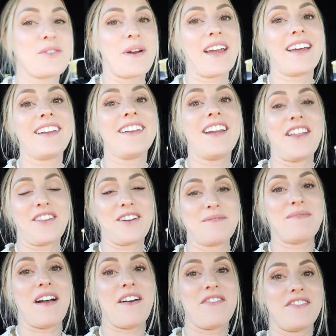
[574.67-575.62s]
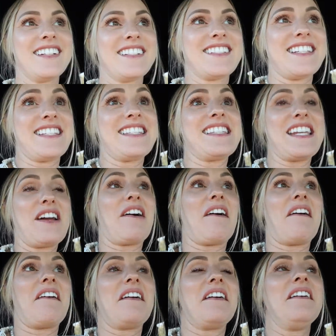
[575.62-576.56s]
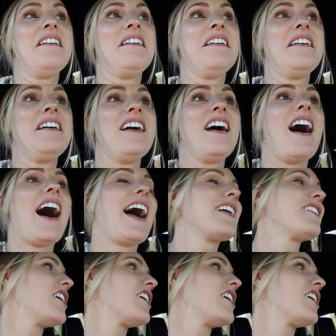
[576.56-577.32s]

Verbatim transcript: wait another month to see her. I